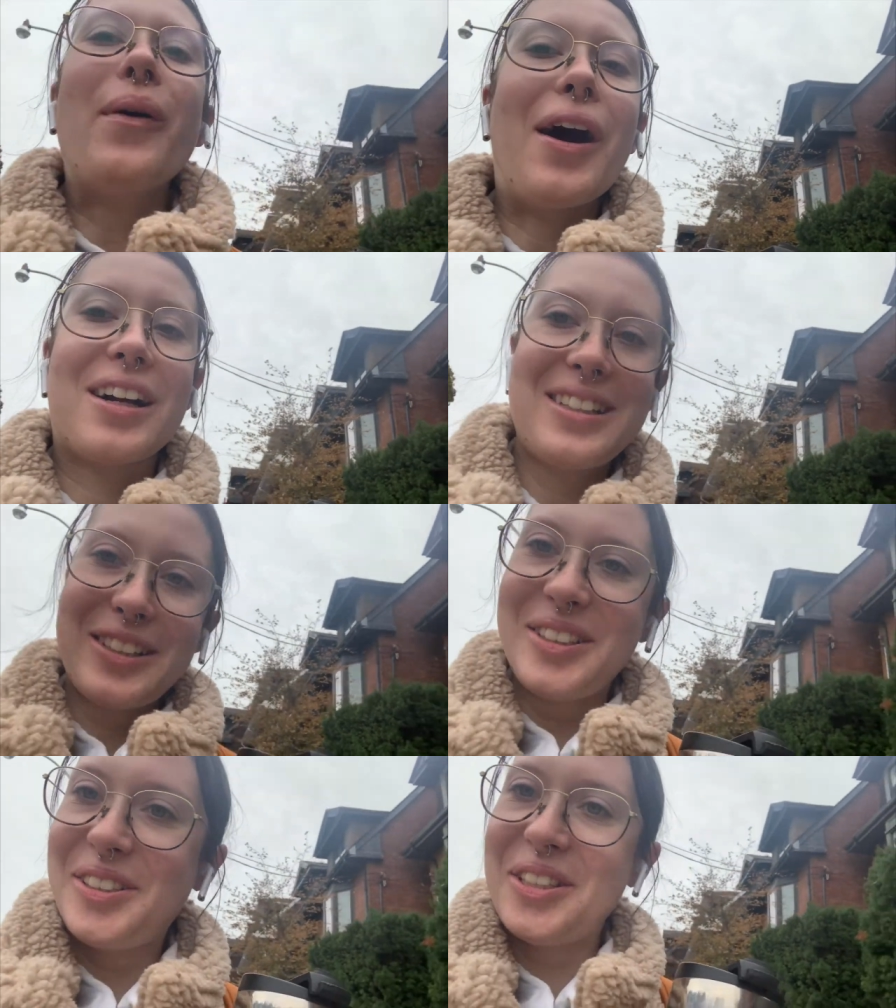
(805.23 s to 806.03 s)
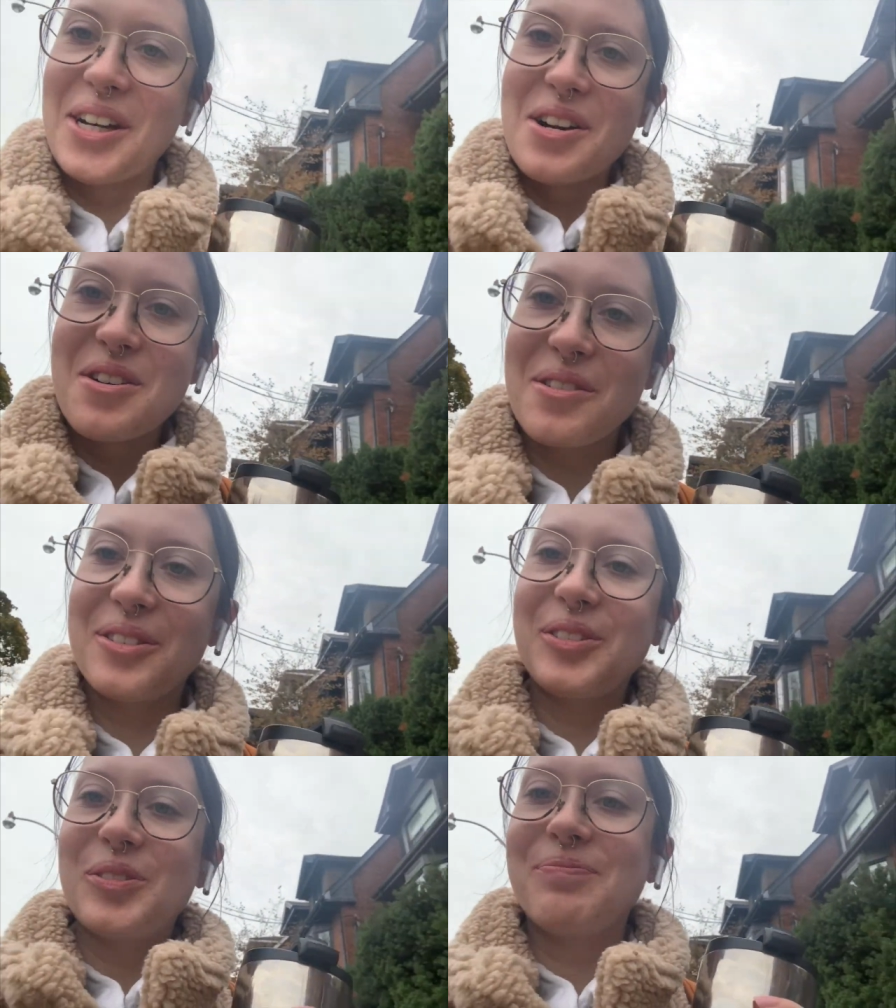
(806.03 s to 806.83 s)
walk.
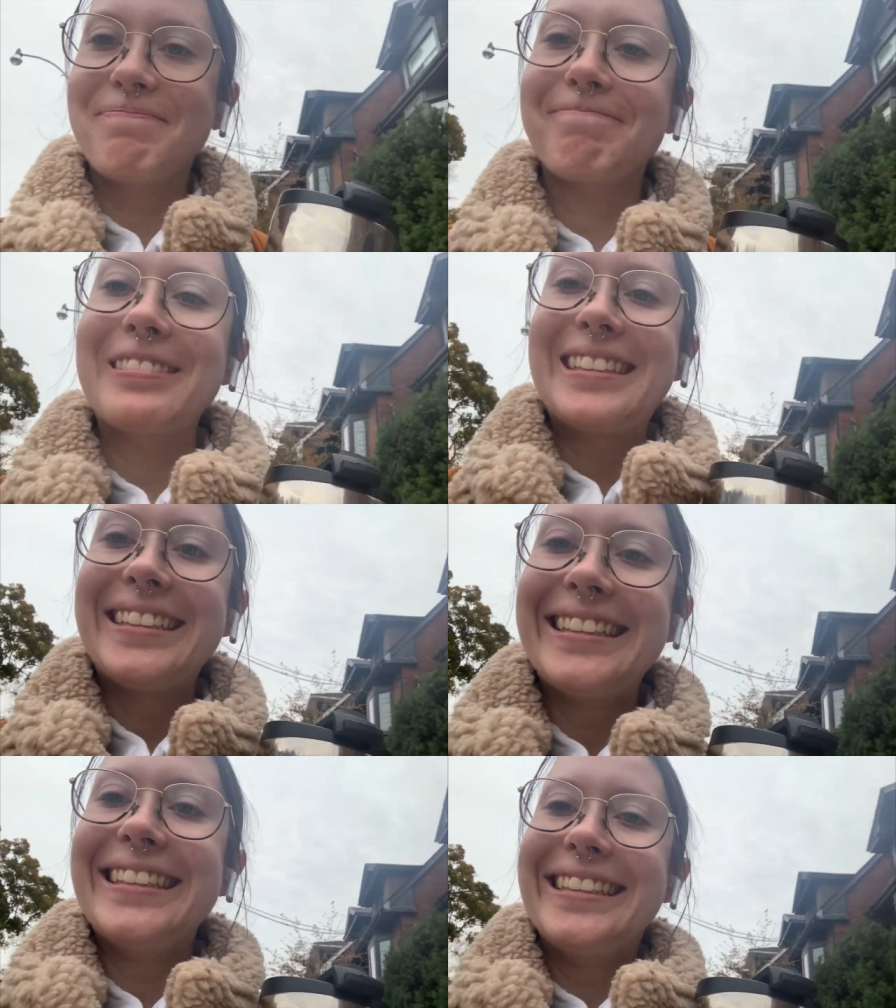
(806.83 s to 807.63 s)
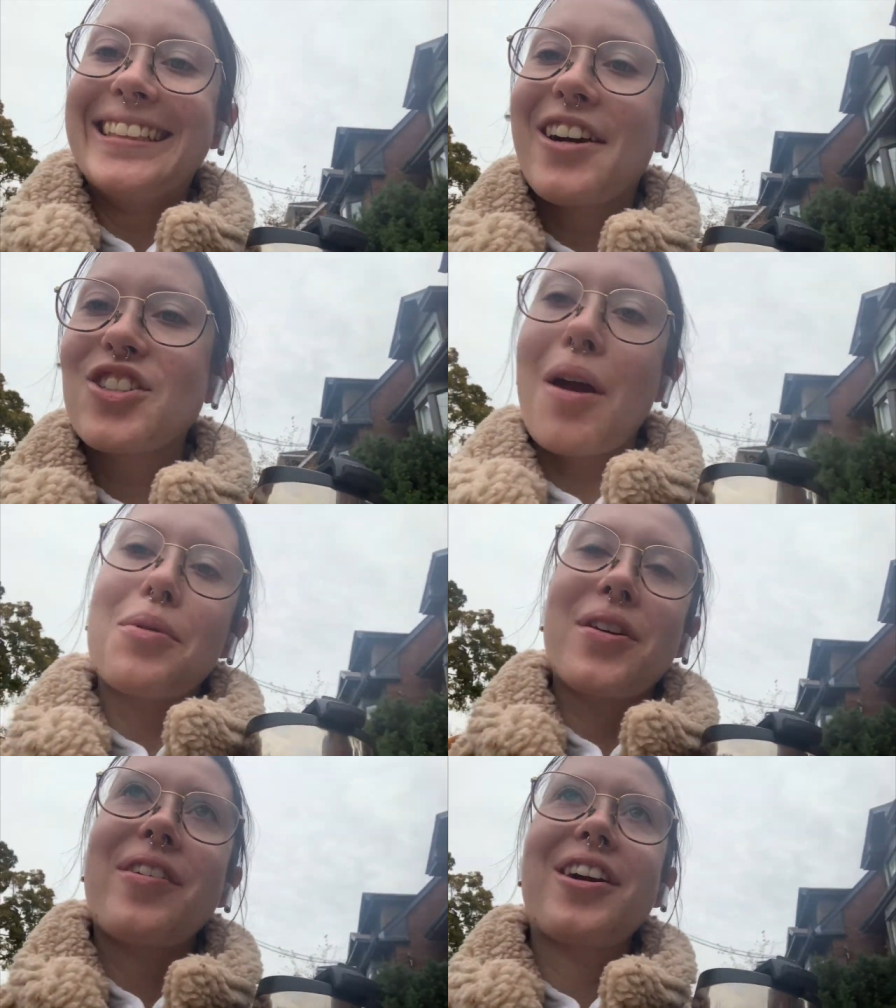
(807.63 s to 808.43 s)
So good job,
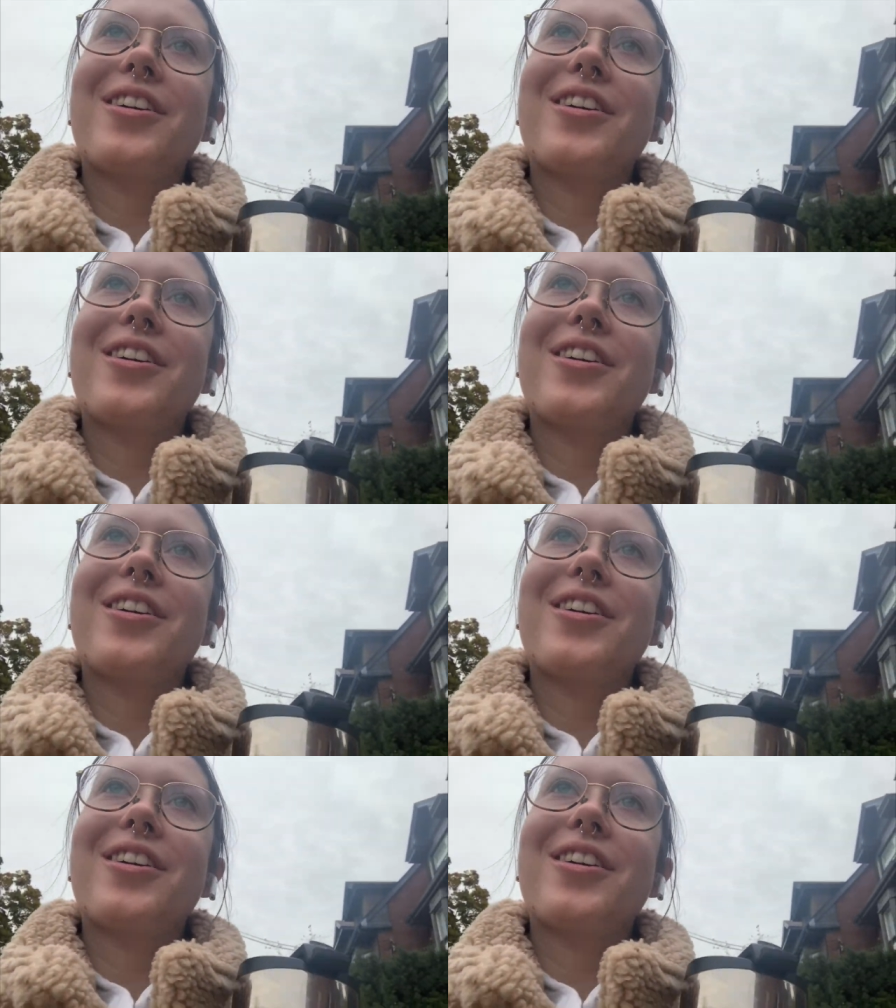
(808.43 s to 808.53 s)
Olivia.